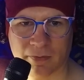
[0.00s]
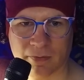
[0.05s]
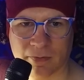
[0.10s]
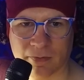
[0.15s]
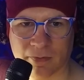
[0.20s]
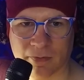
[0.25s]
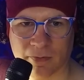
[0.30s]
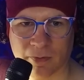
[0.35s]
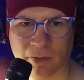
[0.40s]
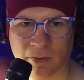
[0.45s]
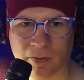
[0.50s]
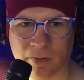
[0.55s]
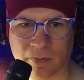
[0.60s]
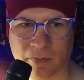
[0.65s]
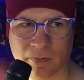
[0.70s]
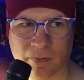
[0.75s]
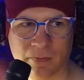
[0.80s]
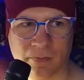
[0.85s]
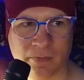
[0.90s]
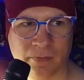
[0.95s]
Wrong.
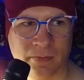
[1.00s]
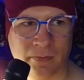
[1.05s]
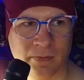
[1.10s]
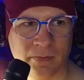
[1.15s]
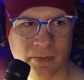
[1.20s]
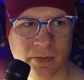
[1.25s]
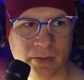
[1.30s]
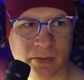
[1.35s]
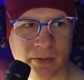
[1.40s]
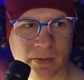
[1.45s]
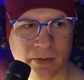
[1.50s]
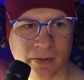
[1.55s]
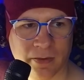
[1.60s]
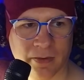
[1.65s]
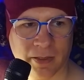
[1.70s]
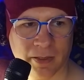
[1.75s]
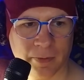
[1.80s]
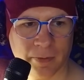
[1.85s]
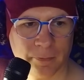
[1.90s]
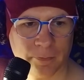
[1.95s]
Okay.
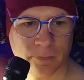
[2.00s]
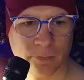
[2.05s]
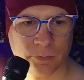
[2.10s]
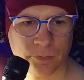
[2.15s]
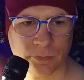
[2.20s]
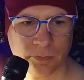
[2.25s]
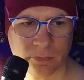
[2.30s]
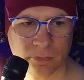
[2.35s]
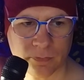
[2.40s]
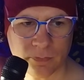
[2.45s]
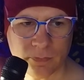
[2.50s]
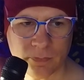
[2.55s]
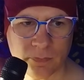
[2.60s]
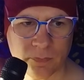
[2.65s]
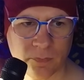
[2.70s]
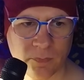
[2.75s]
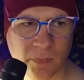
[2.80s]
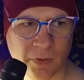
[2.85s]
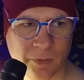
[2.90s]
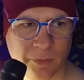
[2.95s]

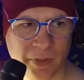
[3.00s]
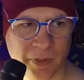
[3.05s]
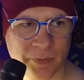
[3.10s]
Where's